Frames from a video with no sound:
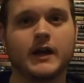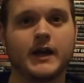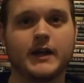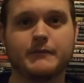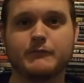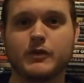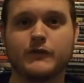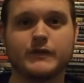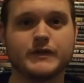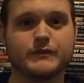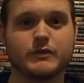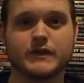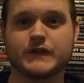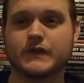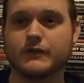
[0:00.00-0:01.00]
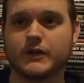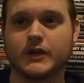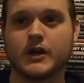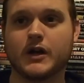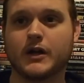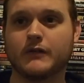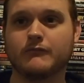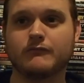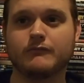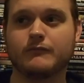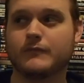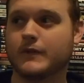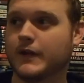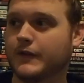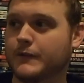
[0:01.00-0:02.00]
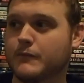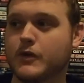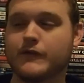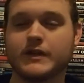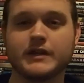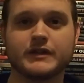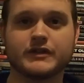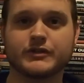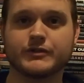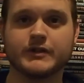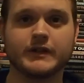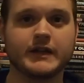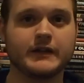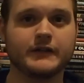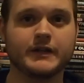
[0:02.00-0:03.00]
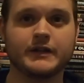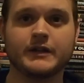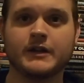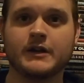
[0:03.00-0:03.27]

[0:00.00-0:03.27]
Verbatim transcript: in movies, what's going on in the movie industry lately,